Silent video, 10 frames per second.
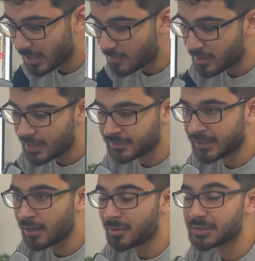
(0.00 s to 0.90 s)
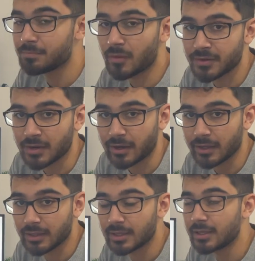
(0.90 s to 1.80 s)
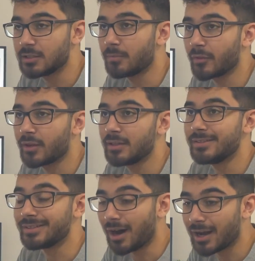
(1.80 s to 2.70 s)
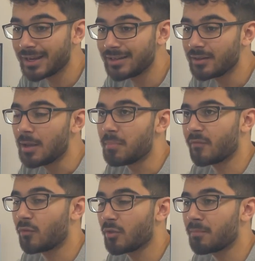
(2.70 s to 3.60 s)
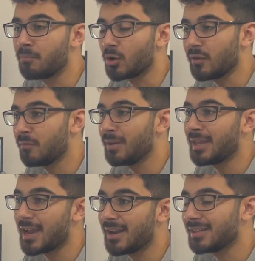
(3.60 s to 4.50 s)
about? He doesn't care about his mother dying. His mother died before the book even began.